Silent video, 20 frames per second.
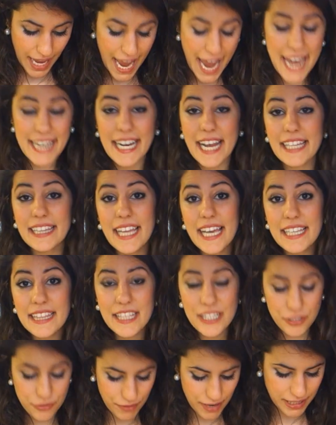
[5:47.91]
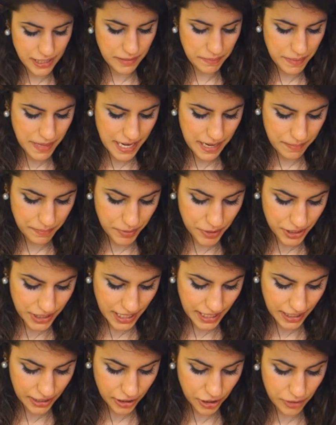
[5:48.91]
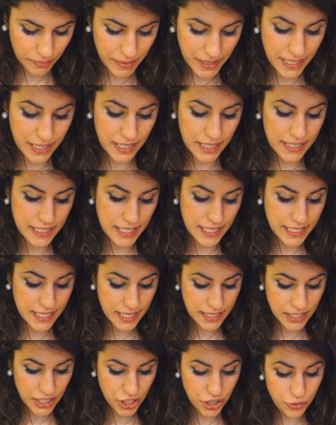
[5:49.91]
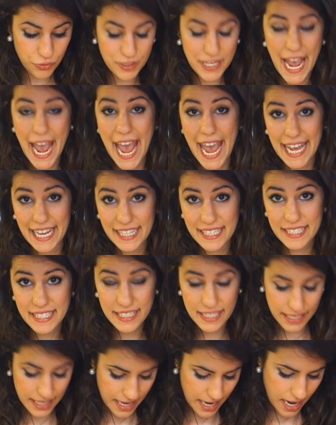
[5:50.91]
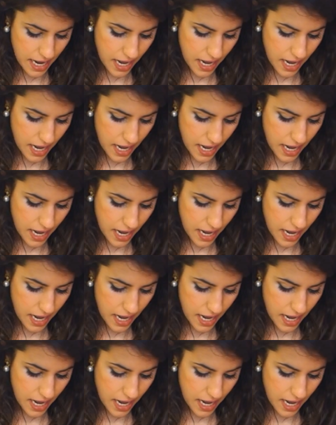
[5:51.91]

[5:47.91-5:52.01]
And I like this recipe in particular because it doesn't use eggs.